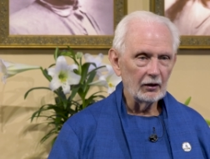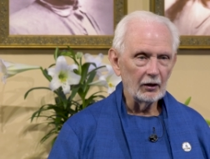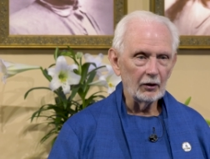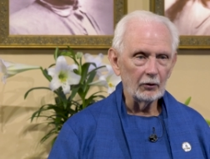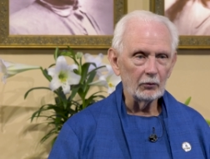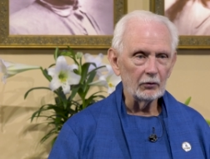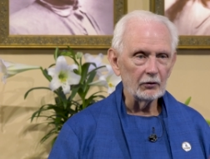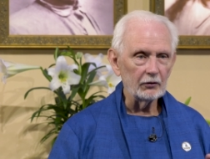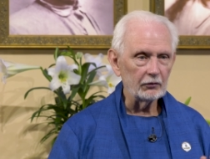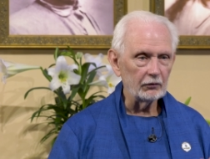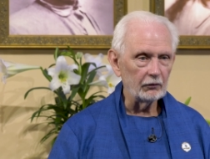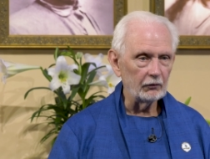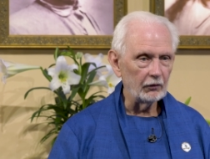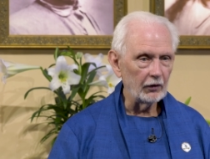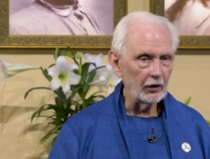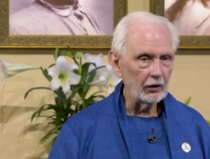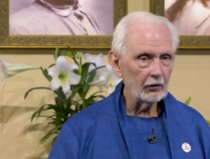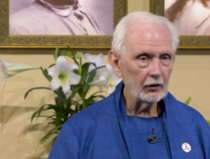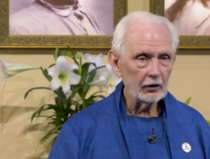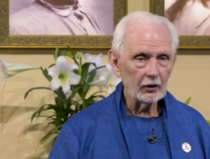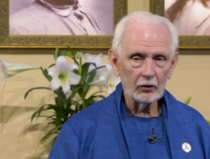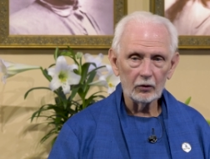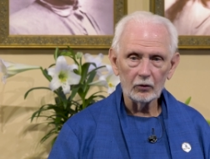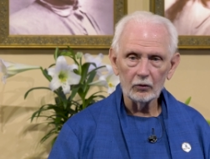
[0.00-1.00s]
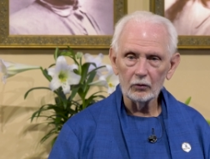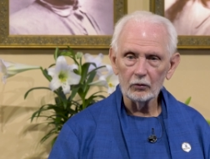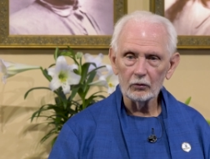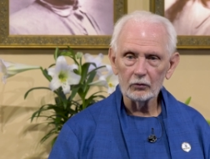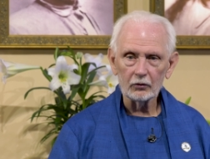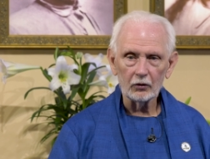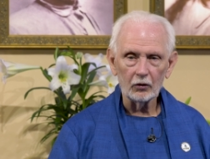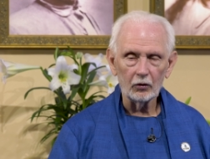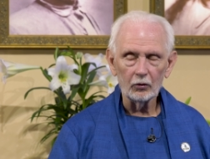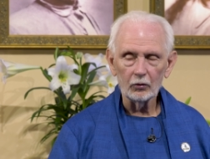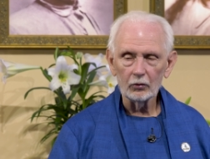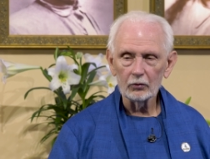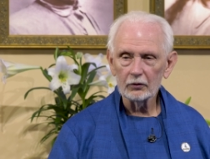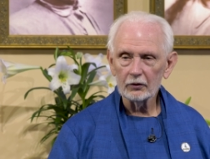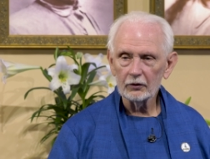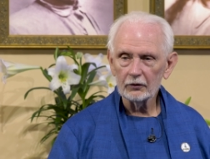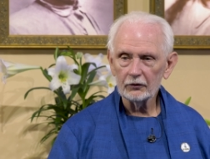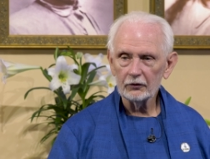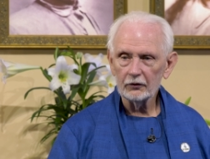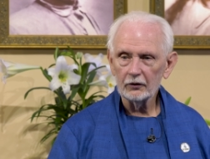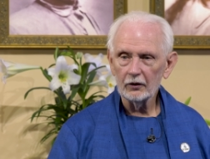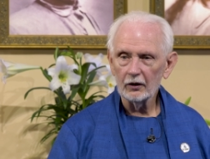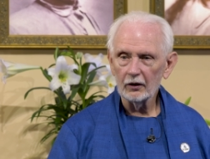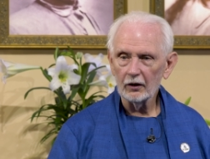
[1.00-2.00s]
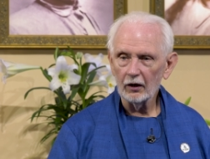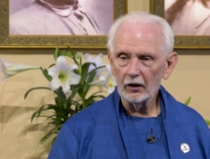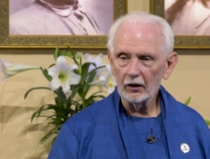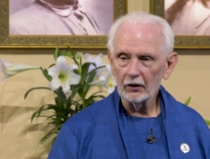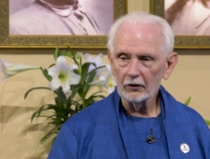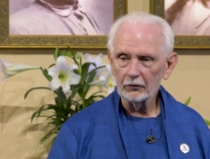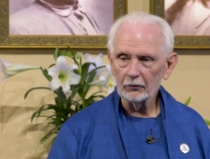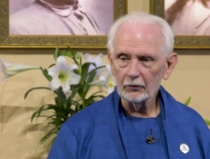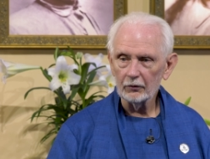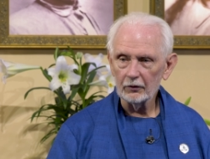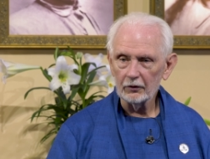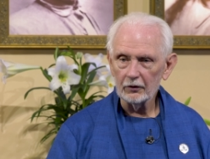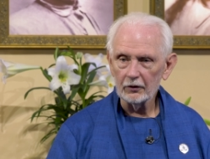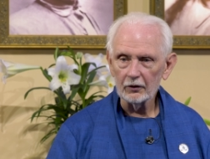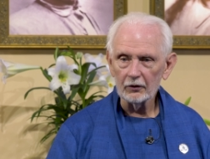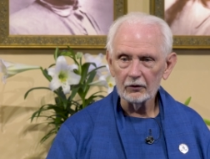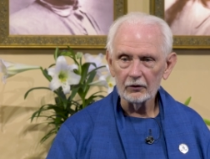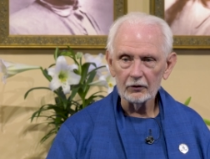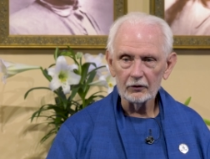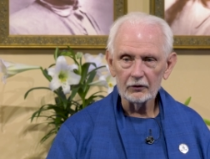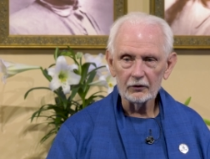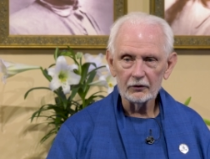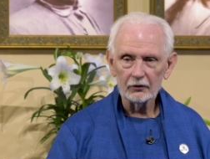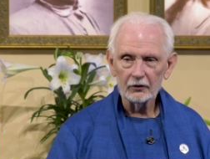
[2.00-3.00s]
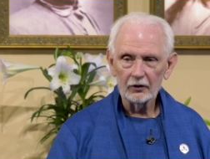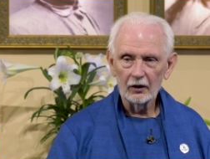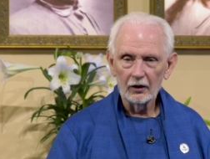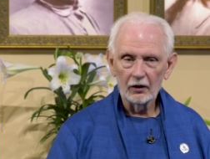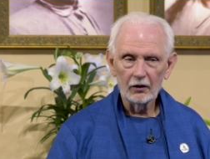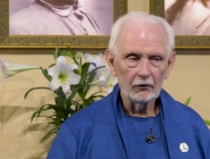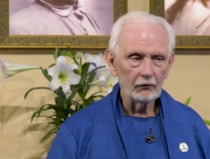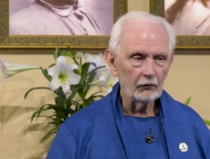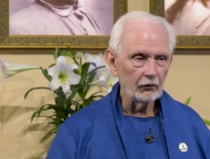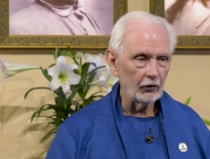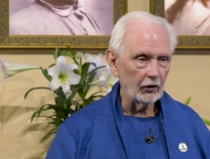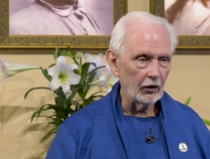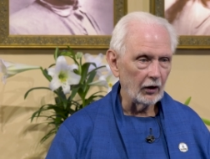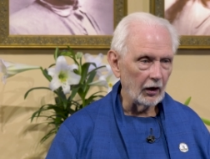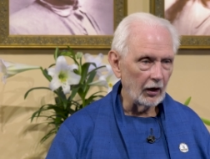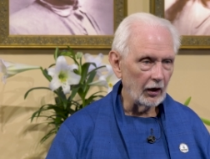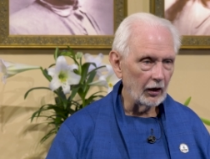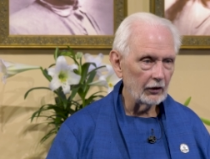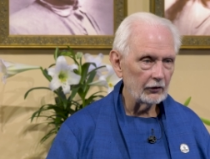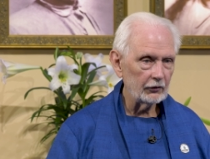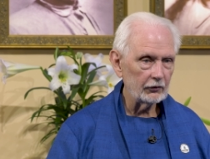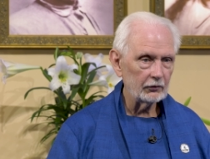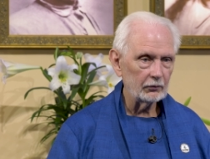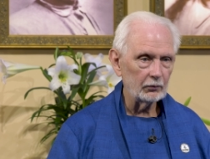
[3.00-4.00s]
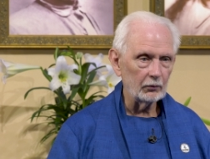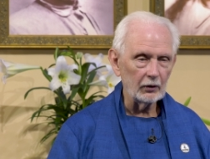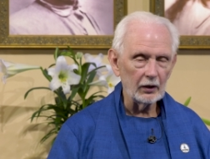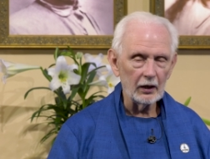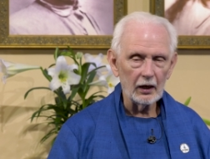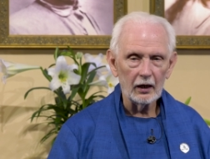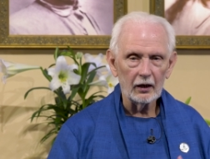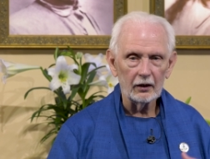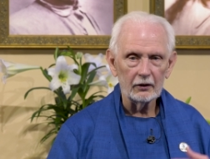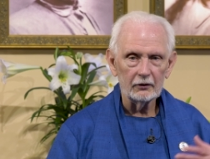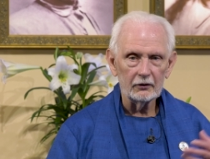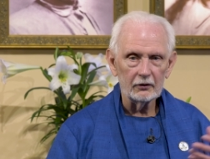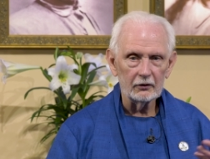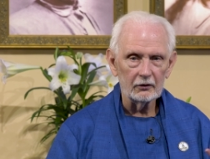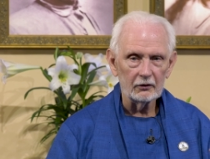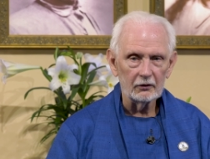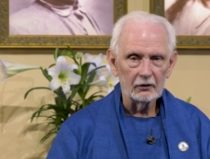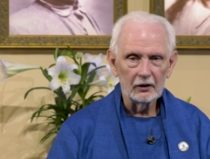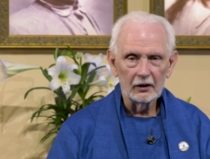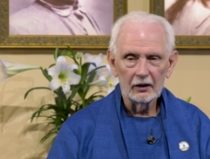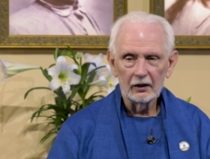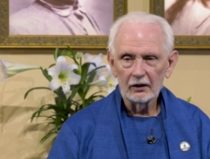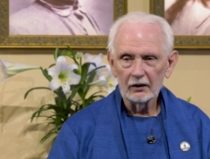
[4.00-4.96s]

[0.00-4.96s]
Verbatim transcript: It was very cold, coldest in 100 years. For us, we had to